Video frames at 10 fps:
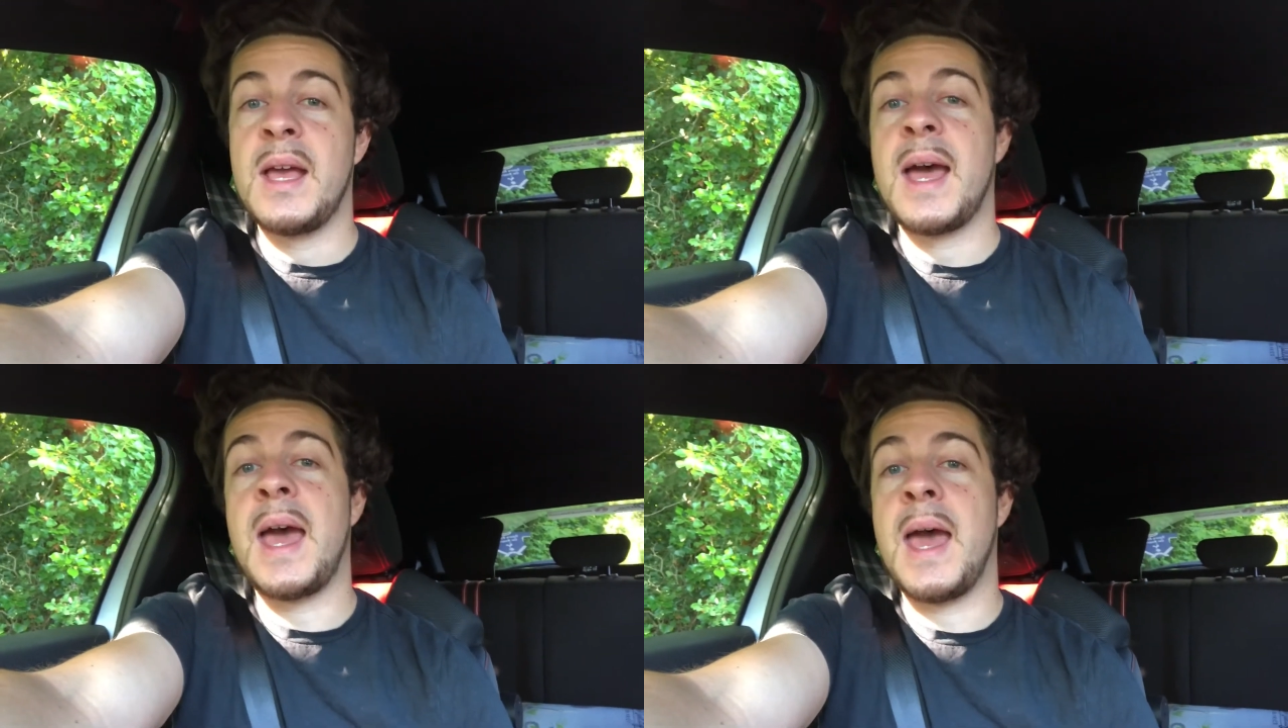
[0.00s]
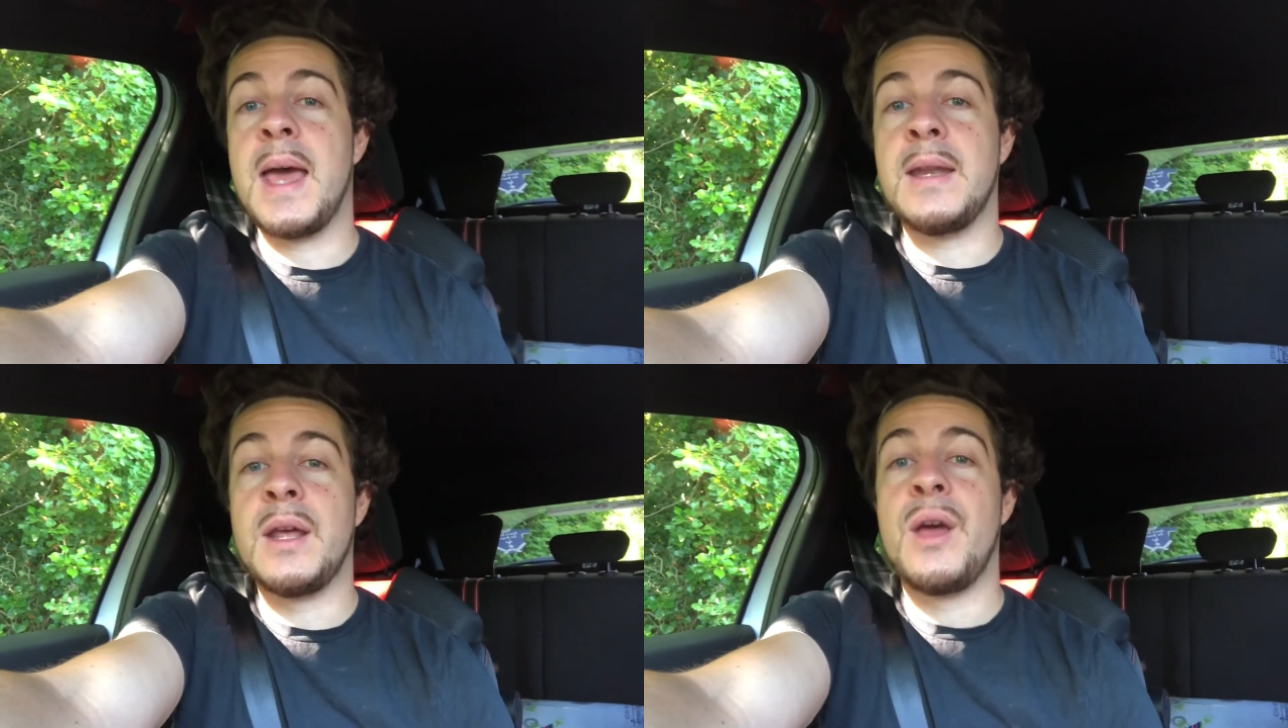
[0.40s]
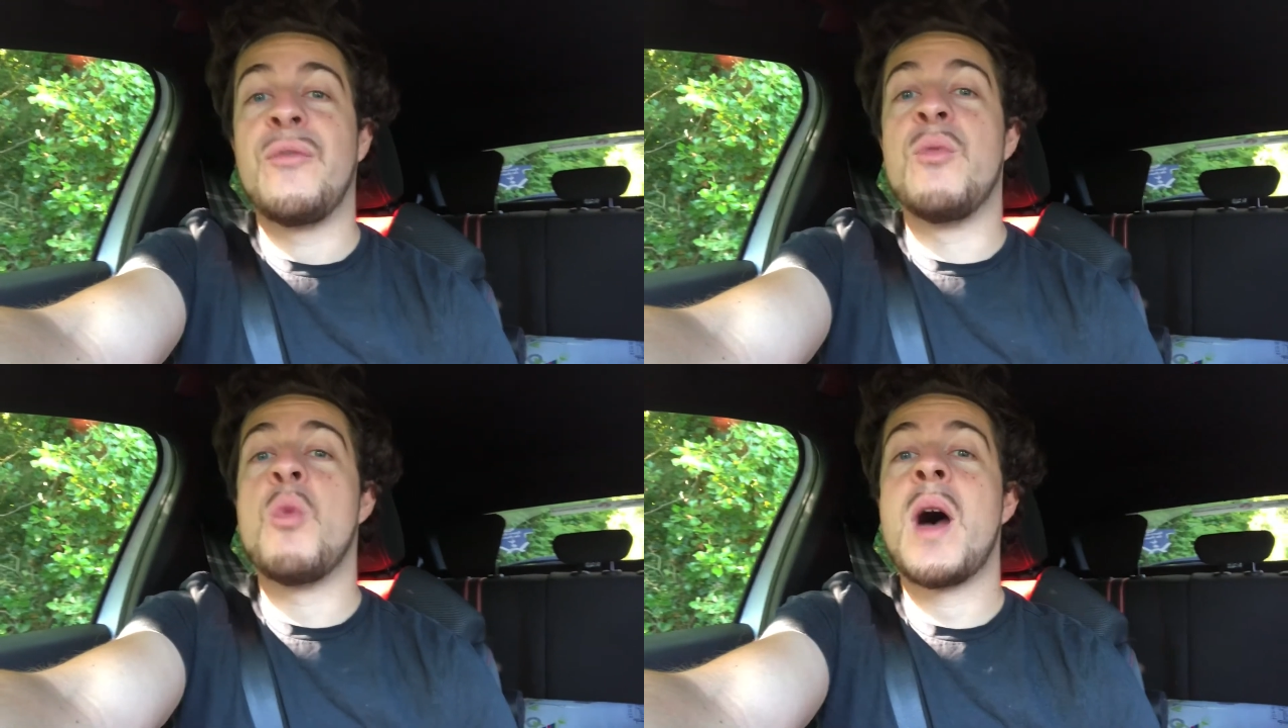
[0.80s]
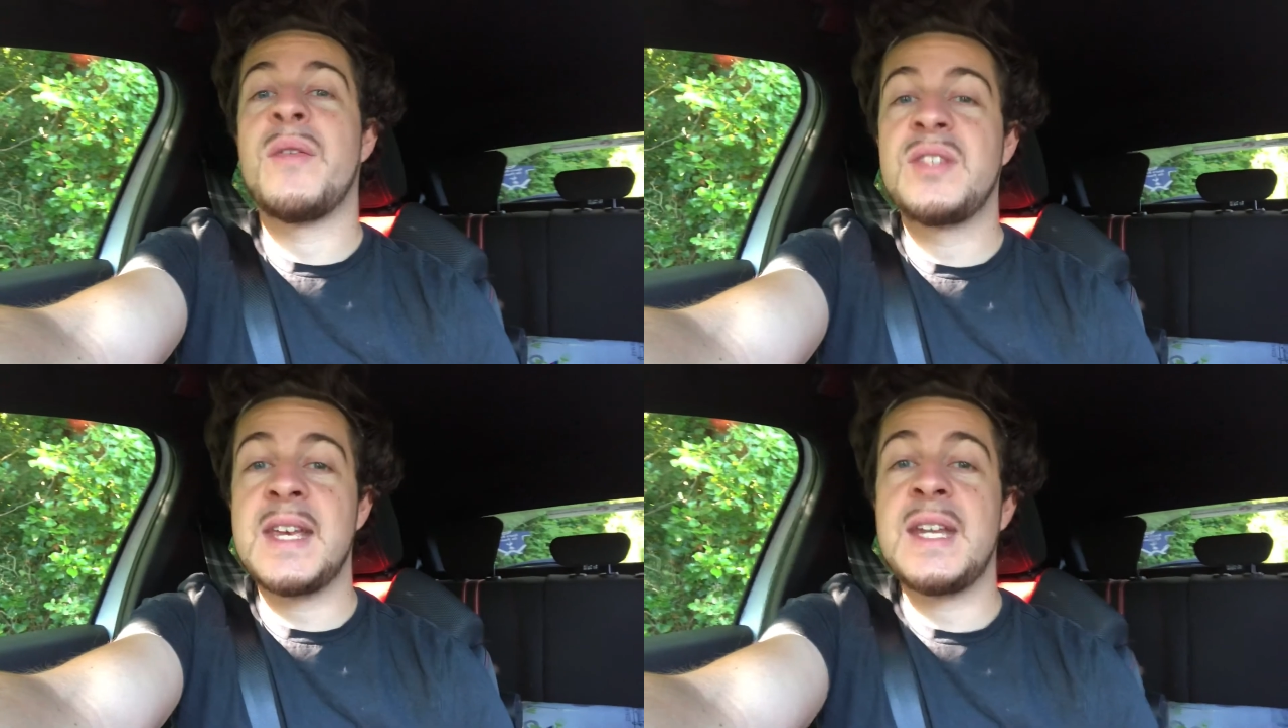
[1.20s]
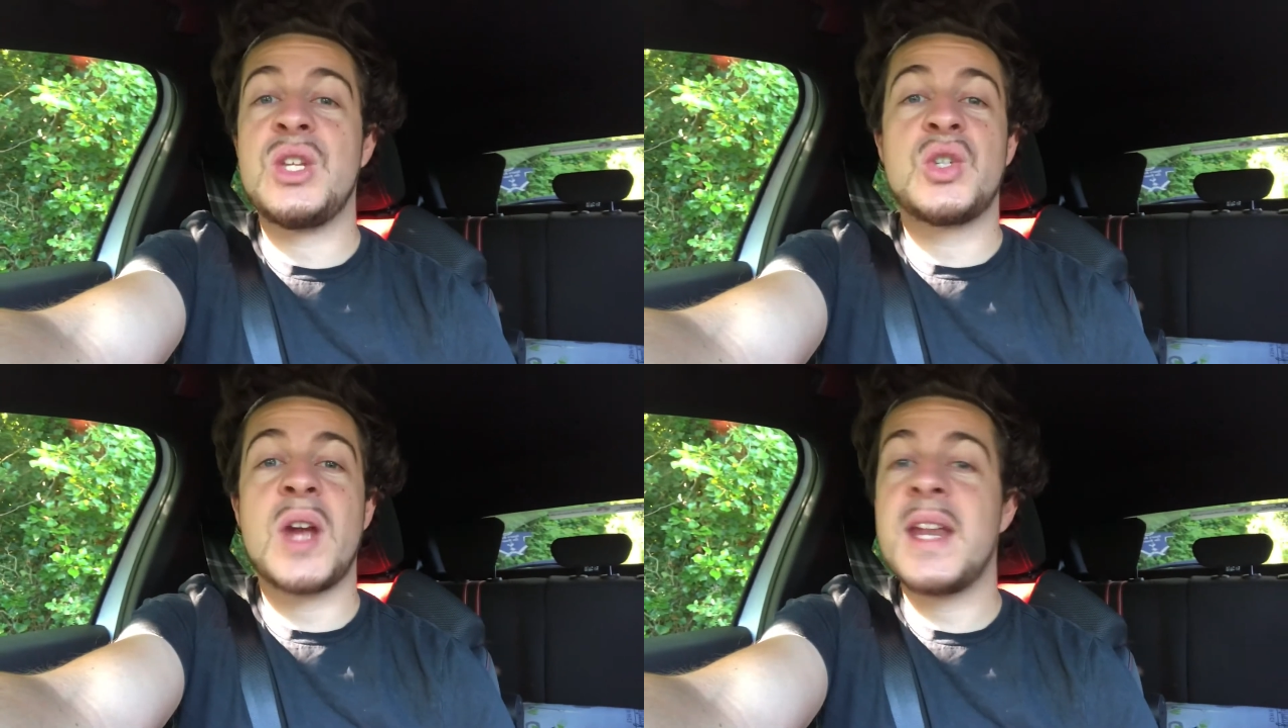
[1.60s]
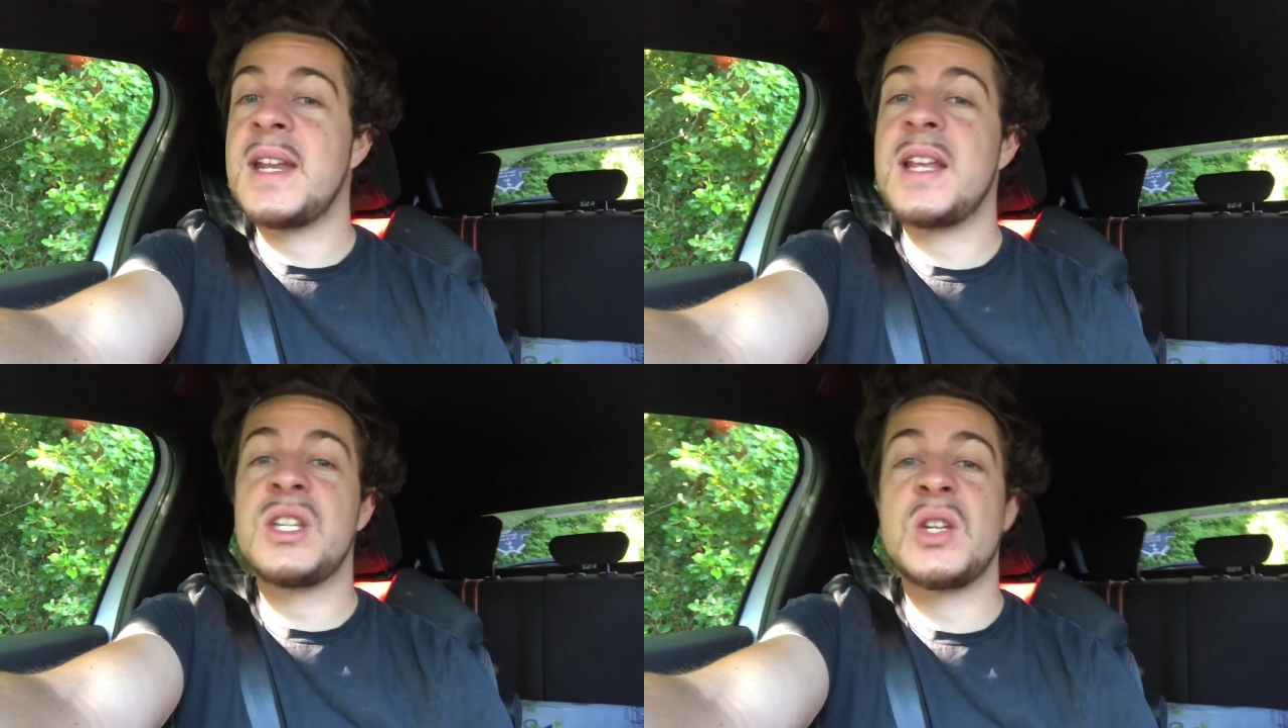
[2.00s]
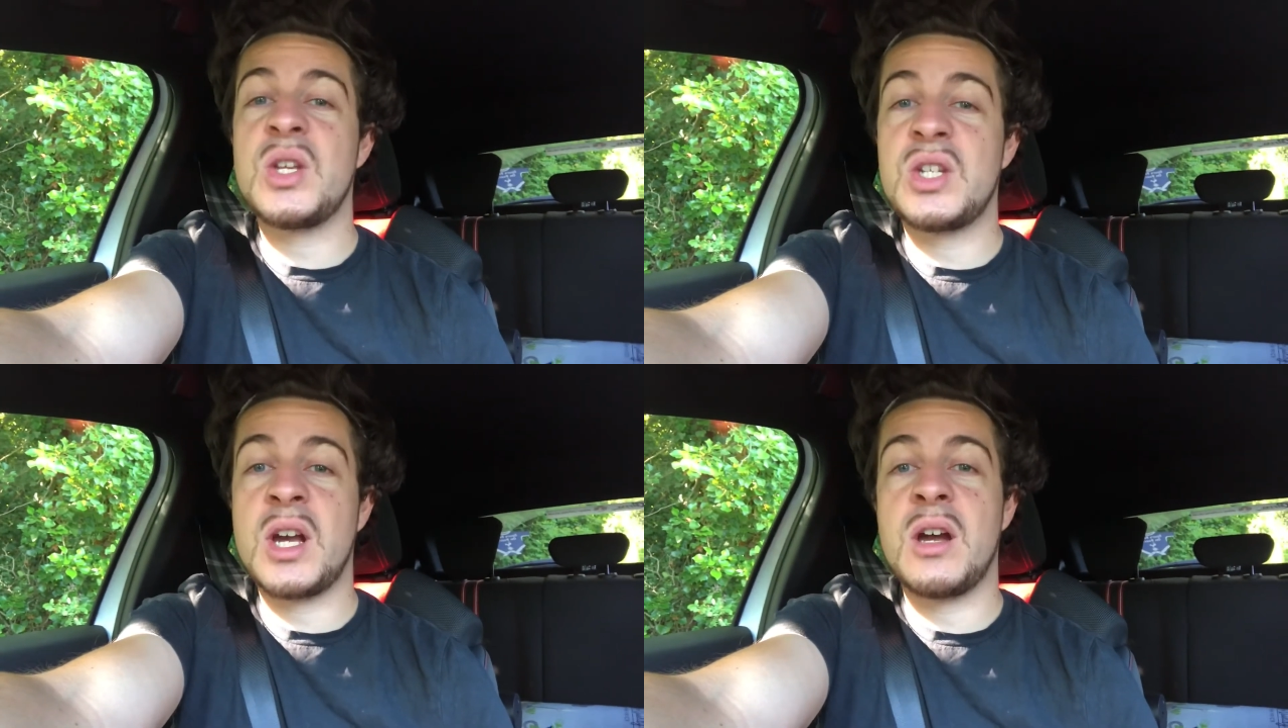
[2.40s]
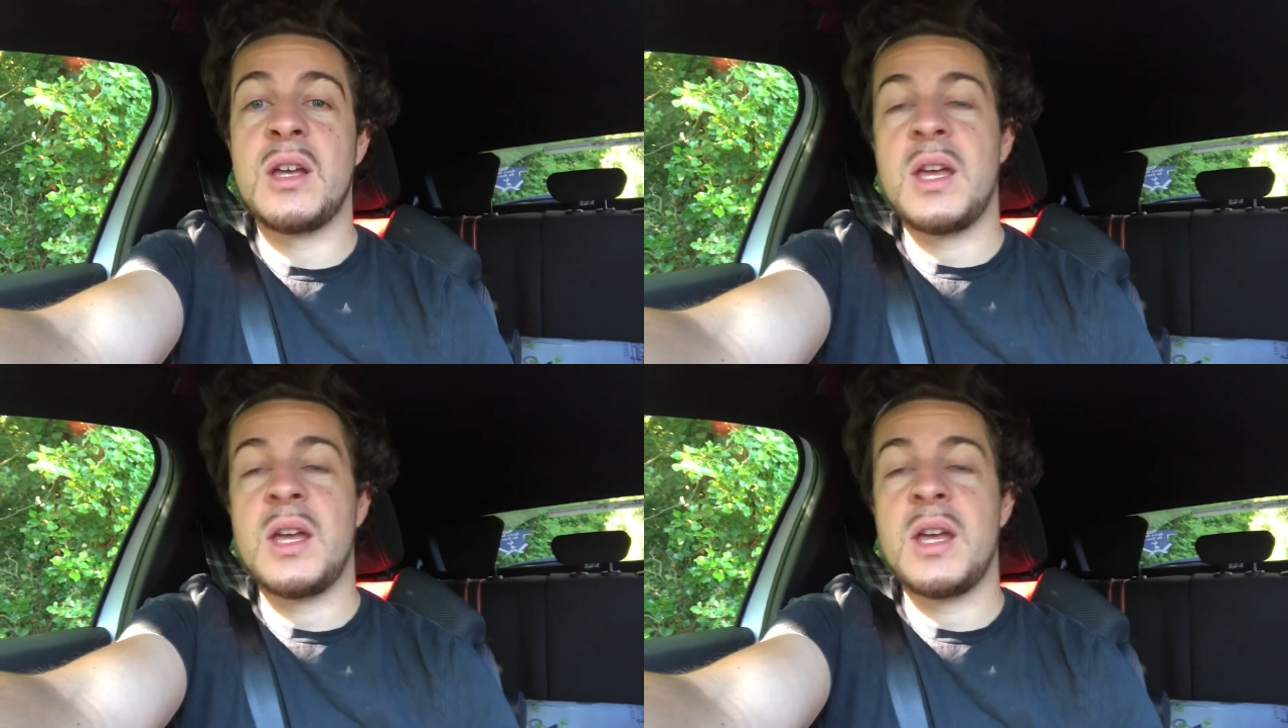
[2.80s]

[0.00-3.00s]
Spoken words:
And from what I've seen in training, etc.,